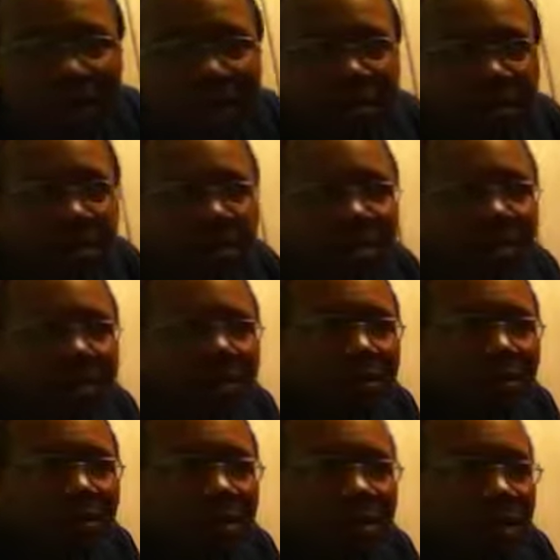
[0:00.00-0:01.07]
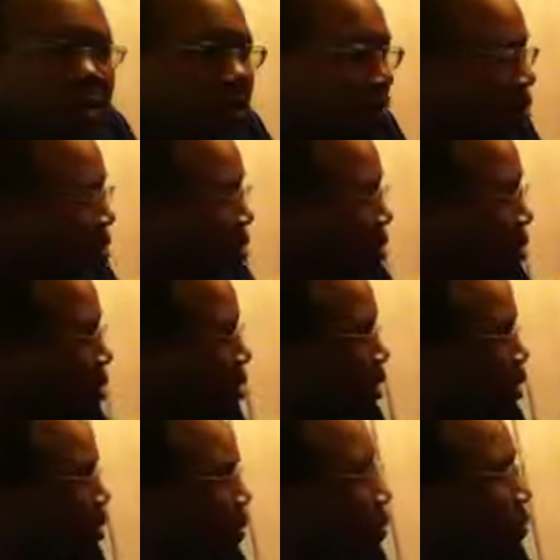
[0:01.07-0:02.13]
8 minutes into the video, so
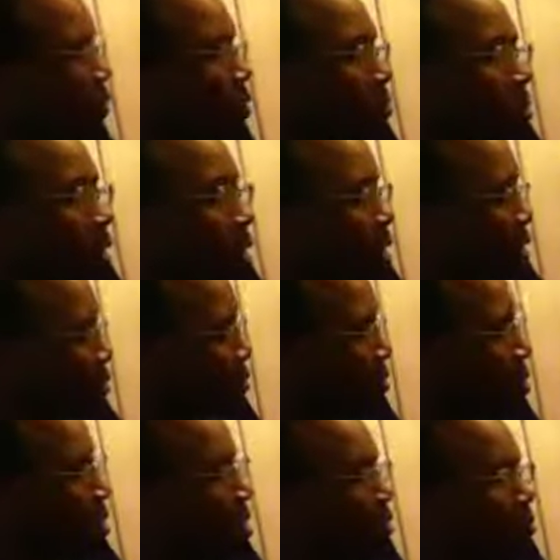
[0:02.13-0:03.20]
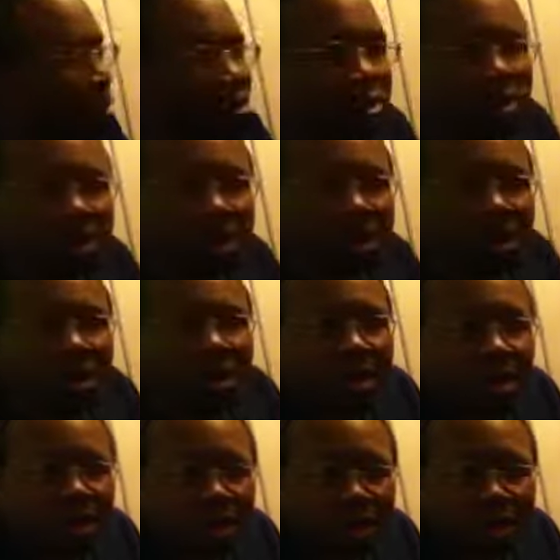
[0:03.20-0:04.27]
hopefully my deck was
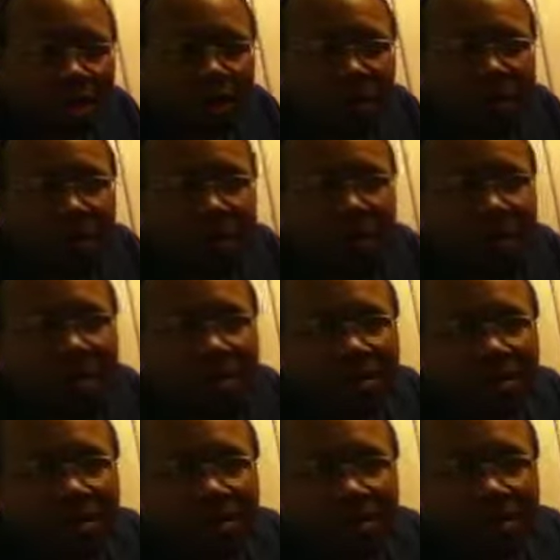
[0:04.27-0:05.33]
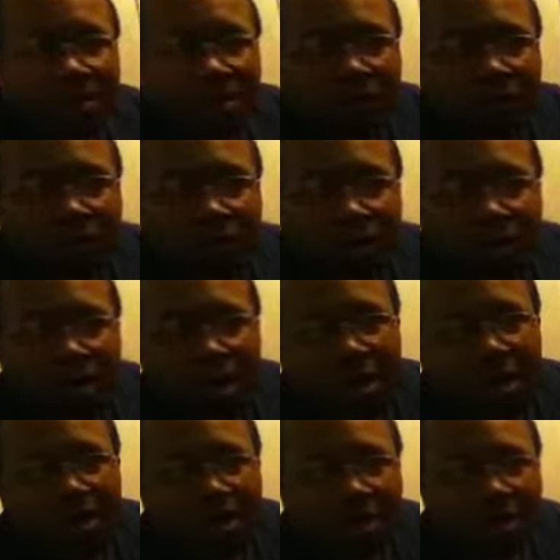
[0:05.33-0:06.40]
somewhat knowledgeable for you
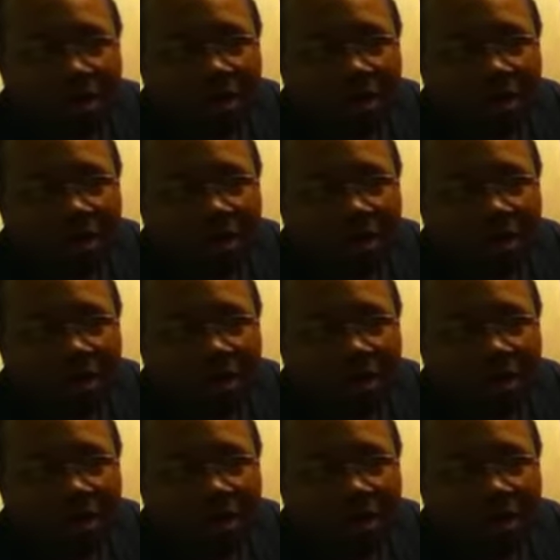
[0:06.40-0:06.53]
guys.